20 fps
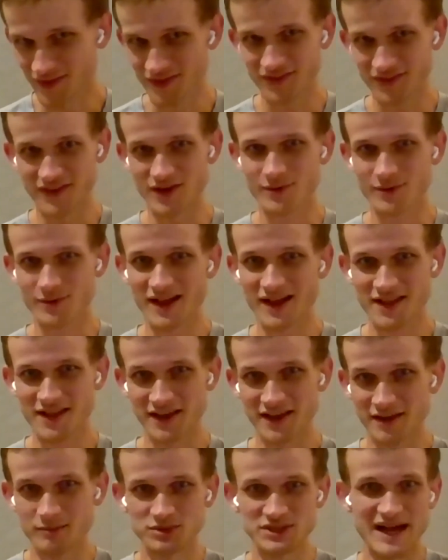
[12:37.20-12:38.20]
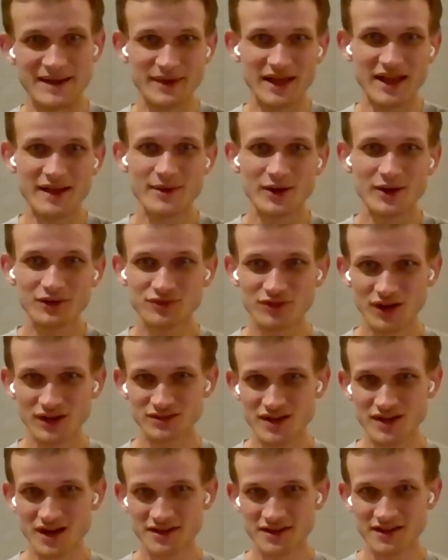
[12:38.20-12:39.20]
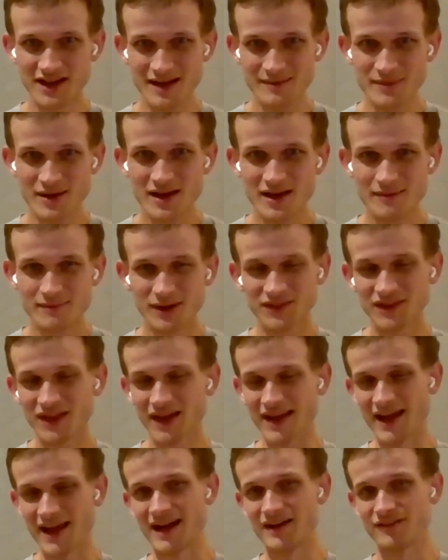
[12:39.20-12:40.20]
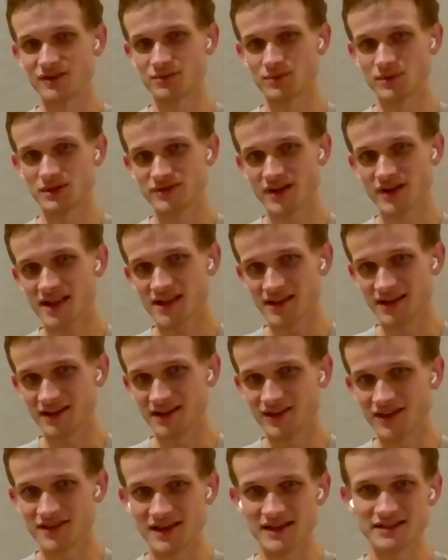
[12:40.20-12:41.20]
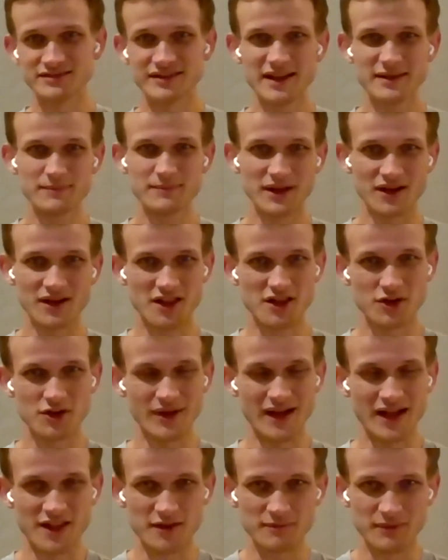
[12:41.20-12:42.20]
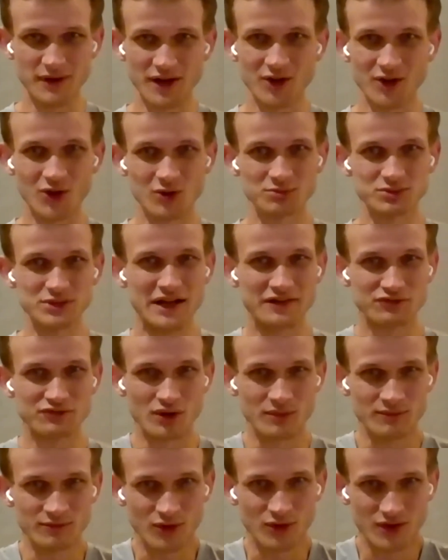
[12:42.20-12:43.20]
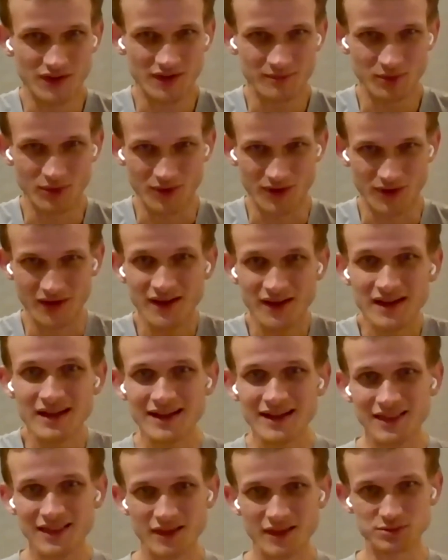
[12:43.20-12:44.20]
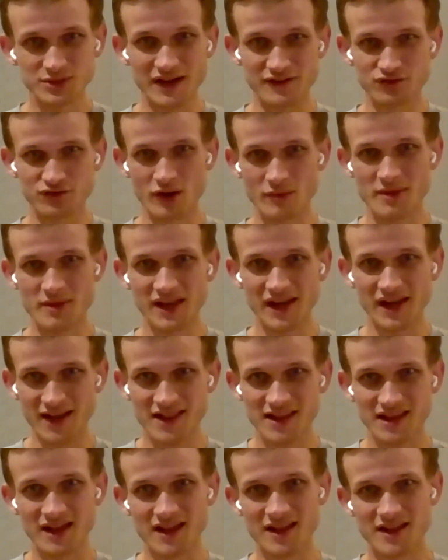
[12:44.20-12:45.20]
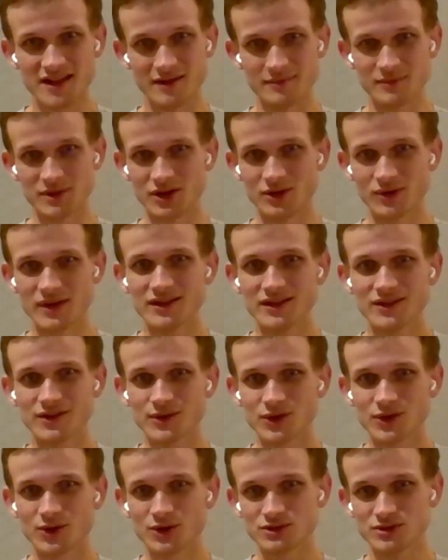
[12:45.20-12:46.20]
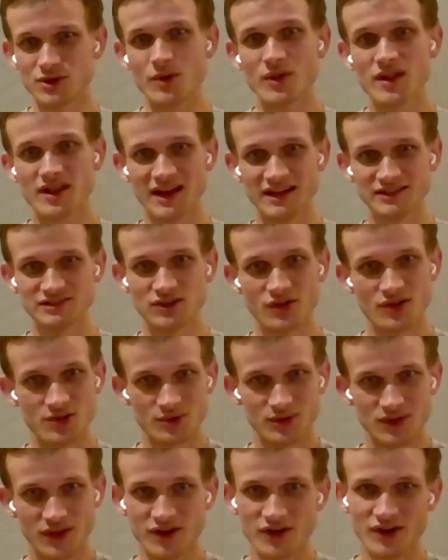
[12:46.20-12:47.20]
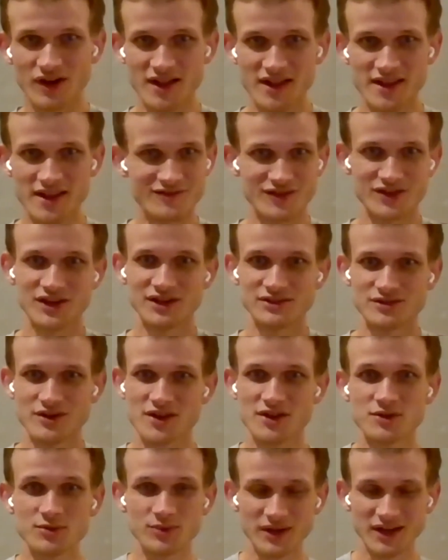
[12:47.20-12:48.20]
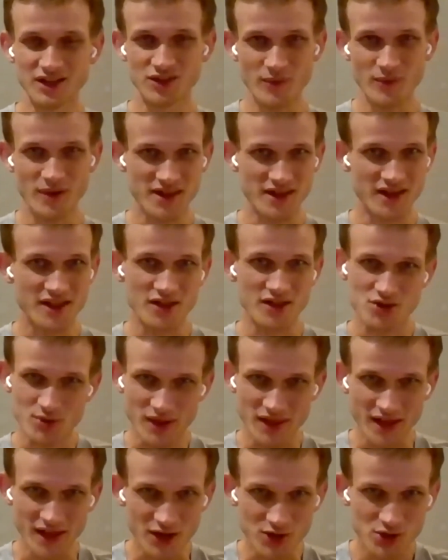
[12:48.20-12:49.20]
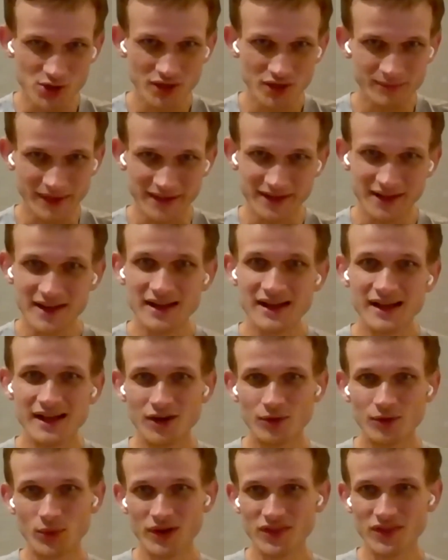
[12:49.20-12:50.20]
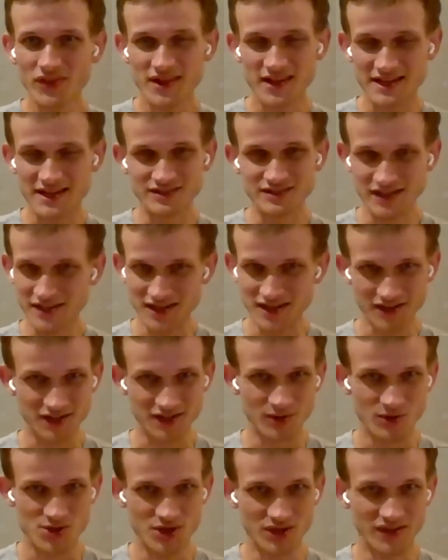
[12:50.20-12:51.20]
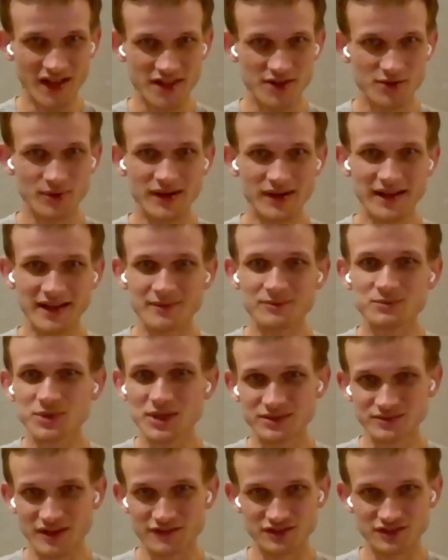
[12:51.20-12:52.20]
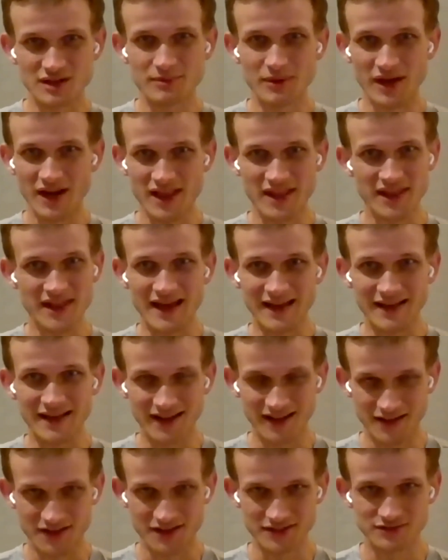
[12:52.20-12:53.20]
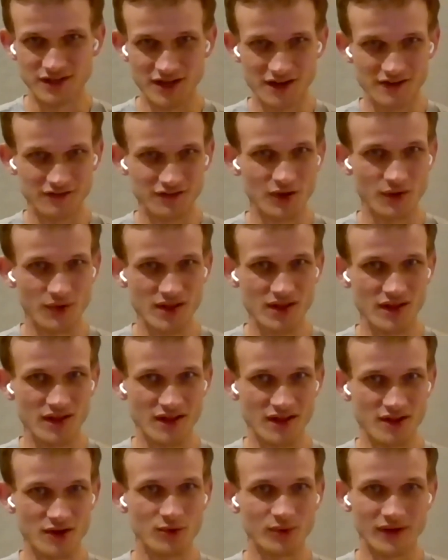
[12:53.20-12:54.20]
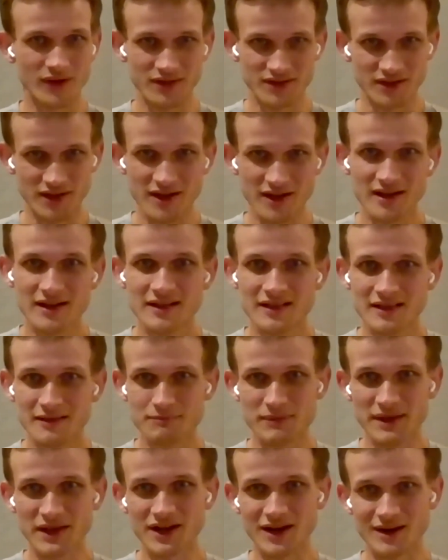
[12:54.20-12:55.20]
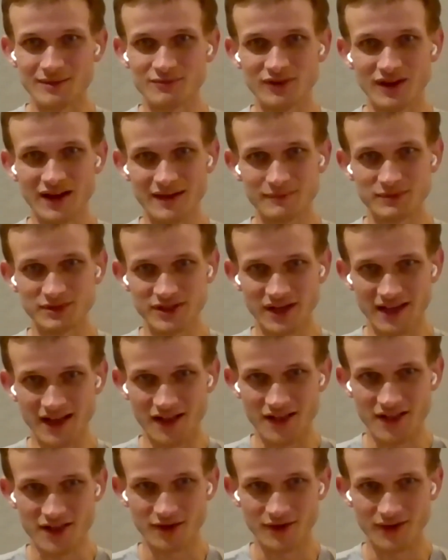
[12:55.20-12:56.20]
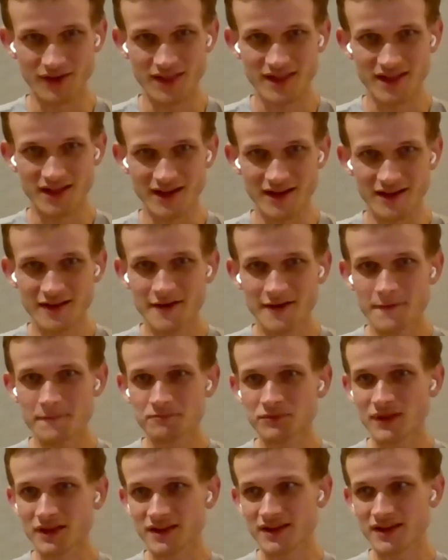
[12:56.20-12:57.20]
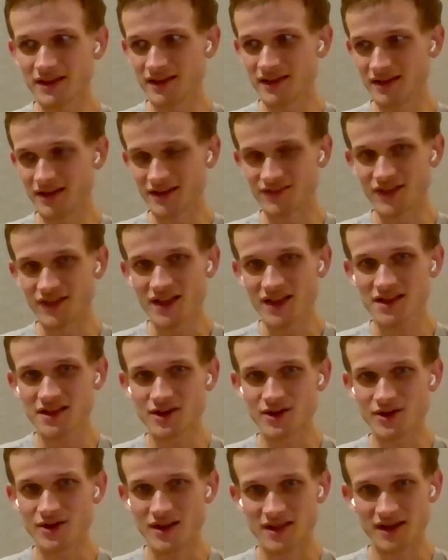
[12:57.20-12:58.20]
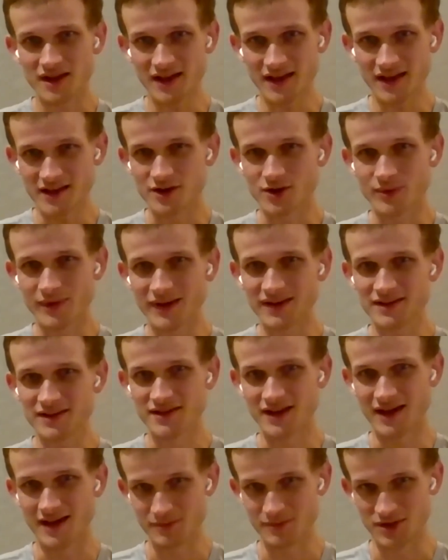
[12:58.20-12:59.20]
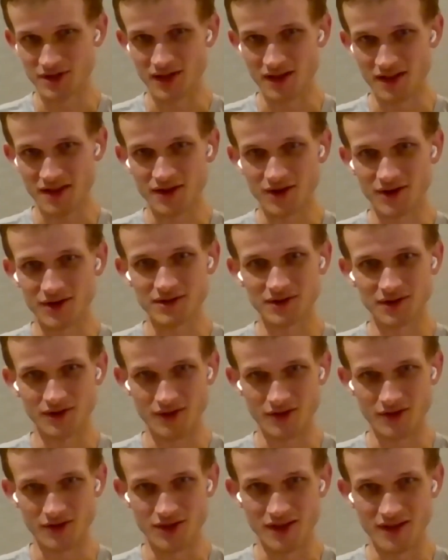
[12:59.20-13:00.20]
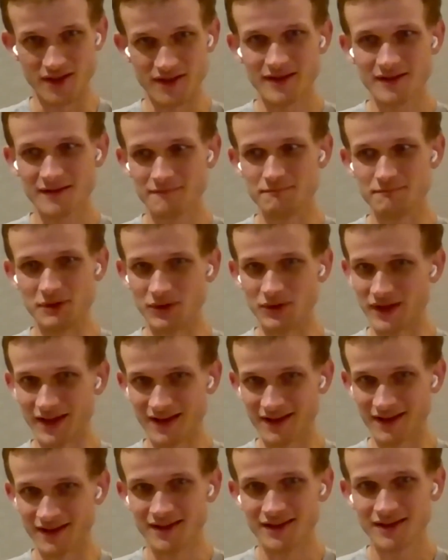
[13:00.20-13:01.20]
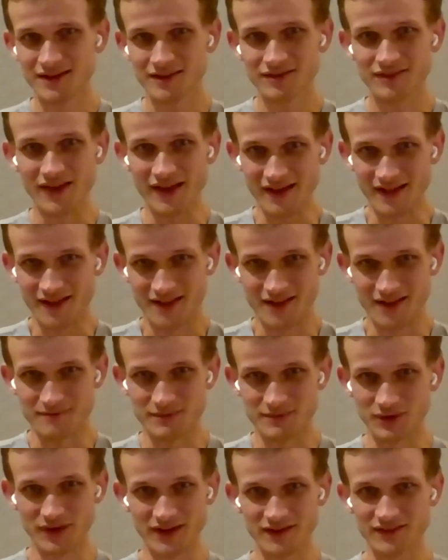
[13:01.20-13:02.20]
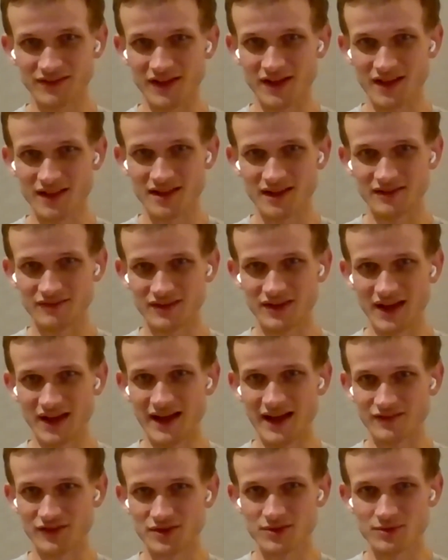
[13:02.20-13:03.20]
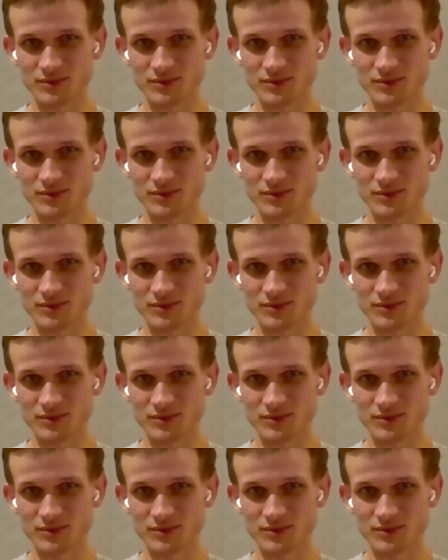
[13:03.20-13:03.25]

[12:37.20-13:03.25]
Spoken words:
theorizing and blabbing about for a long time, but that haven't really seen the daylight because there hasn't been a good platform for them, or the platforms that exist, either they're closed silos or they cost $7.23 a transaction. But with scaling technology, that's going to completely flip on its head, and a lot of those things are going to become viable again. So it's like this year is a great time to start just building things that even haven't